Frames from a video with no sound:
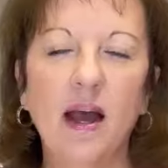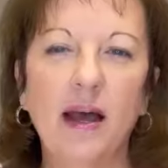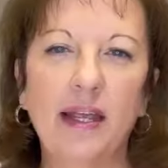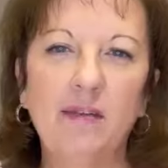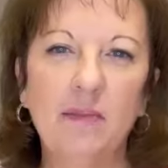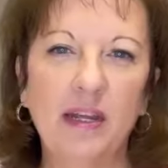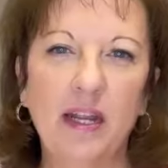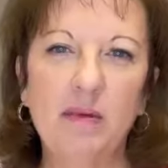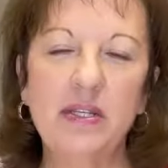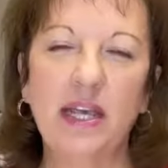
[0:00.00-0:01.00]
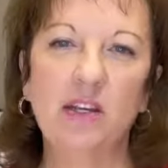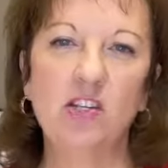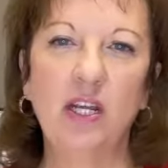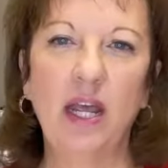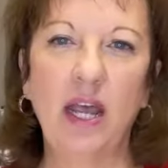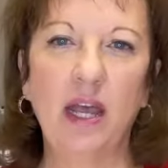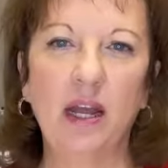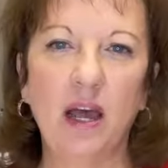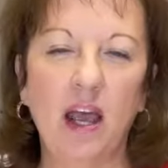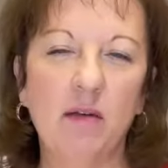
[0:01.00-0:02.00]
Hi, my name is Angie
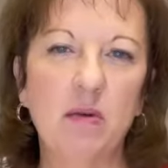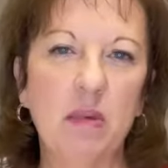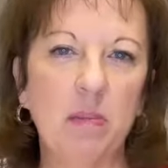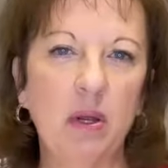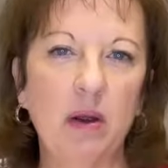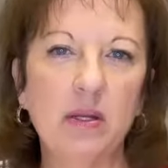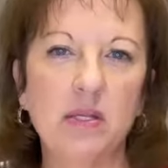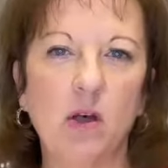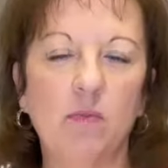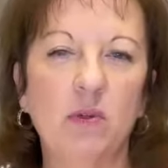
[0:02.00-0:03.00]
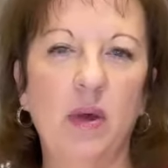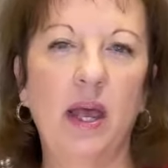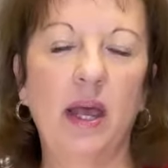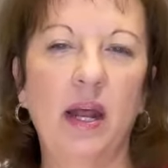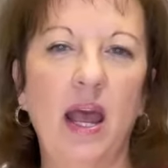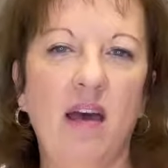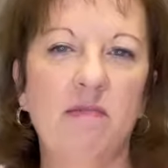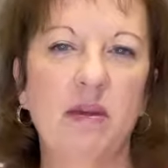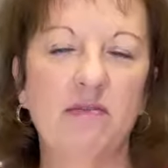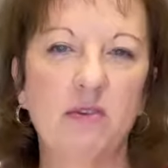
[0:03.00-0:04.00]
and I am a member here at Sculpt Away and I
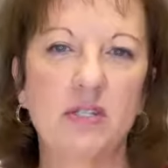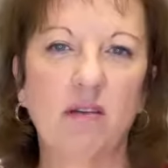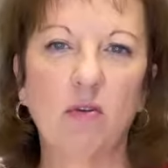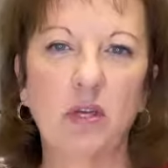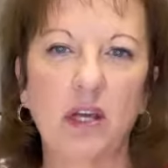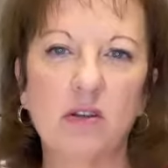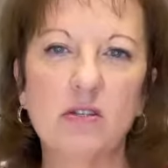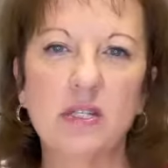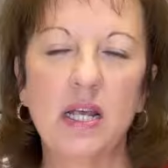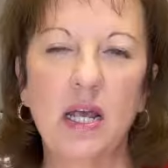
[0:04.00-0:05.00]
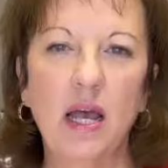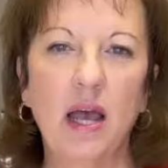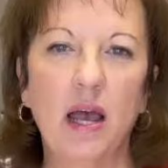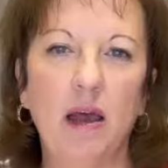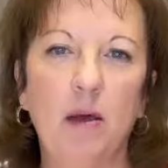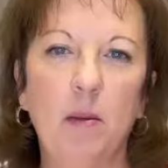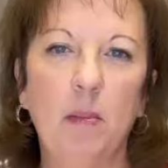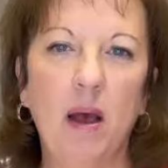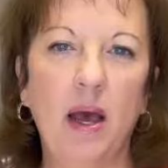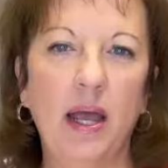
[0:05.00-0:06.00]
have been for several years.
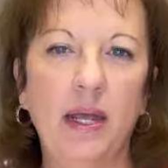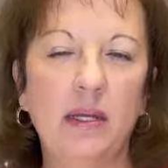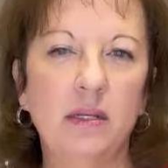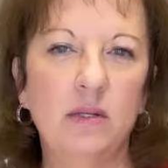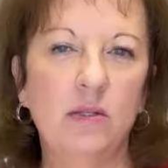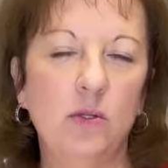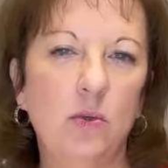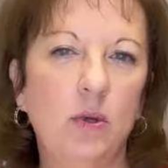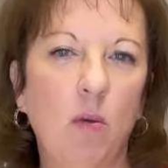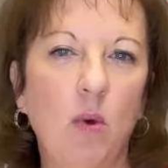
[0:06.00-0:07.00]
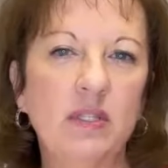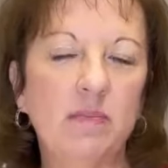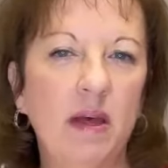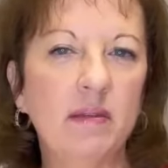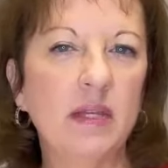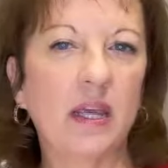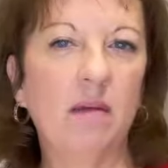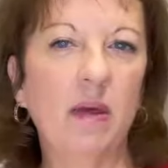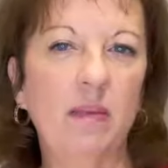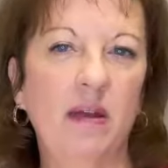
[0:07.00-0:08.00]
Um, I do come once a month to
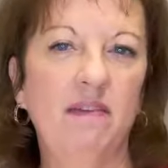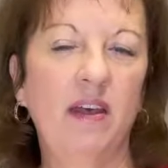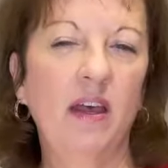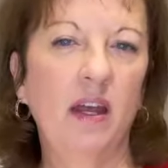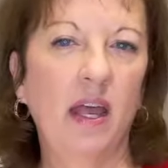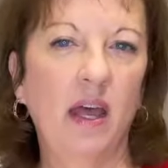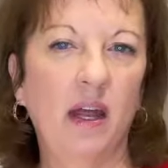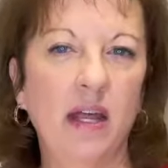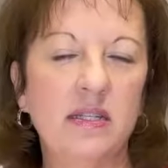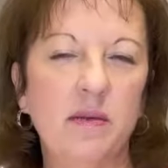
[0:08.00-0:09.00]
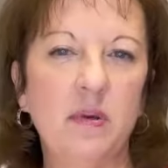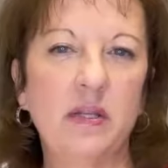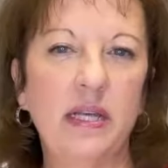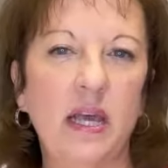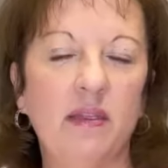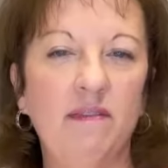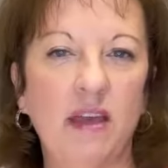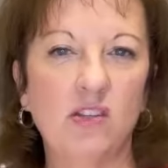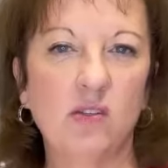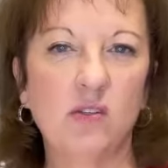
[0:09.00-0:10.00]
get my benefit and I typically get the
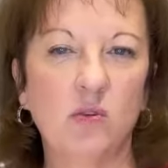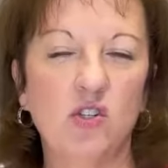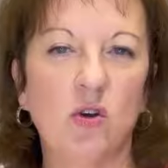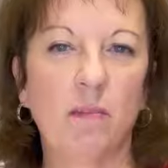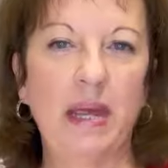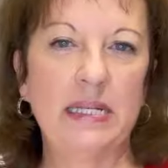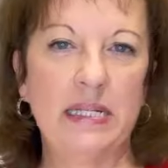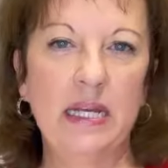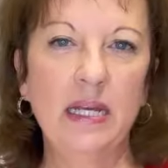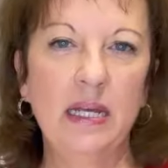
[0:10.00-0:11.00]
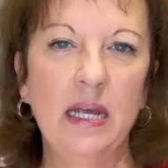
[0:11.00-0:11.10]
facials which are amazing.